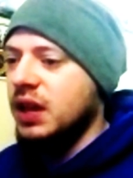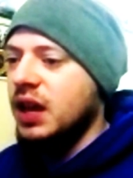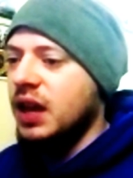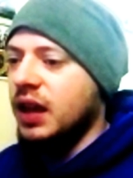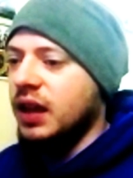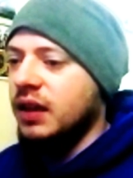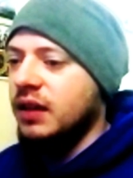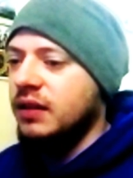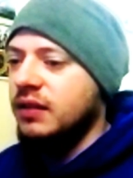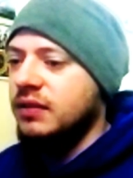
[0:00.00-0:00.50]
to
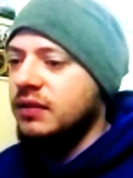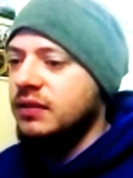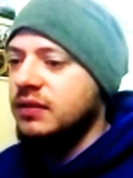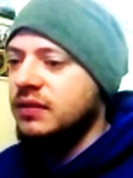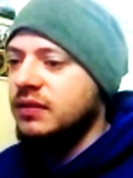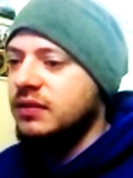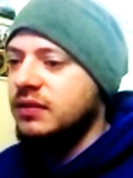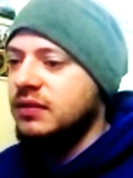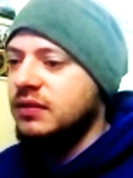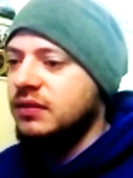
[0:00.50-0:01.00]
play.
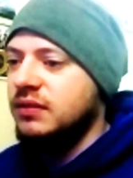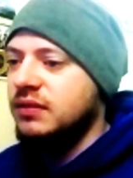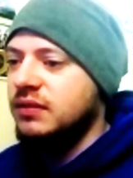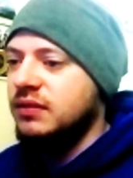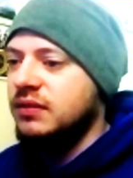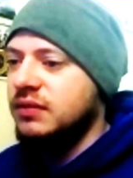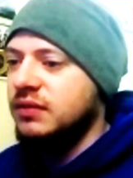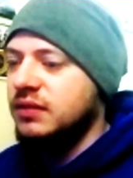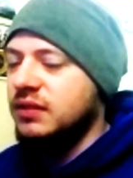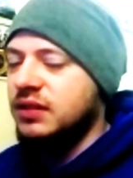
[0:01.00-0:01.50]

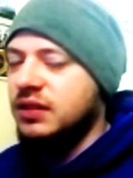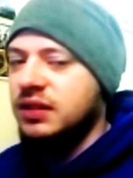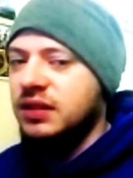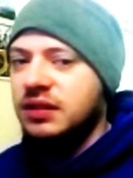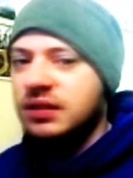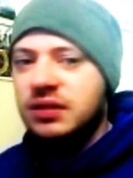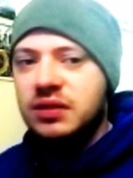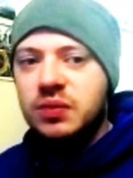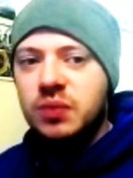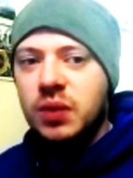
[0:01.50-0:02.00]

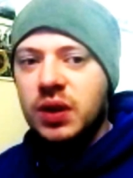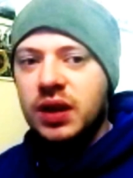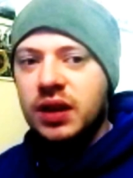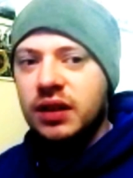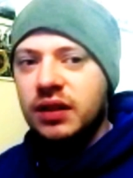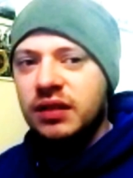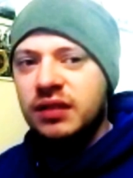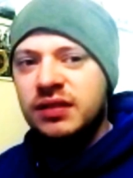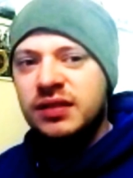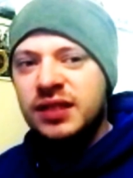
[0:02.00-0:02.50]
It's
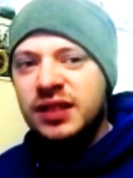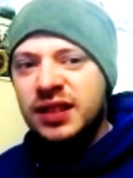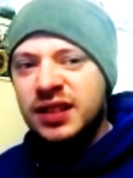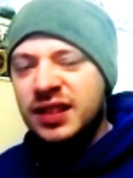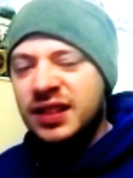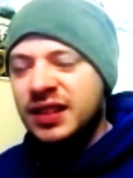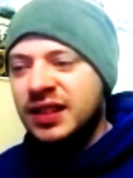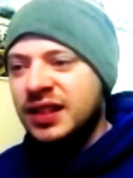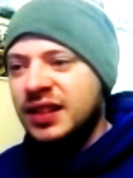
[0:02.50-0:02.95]
just weird.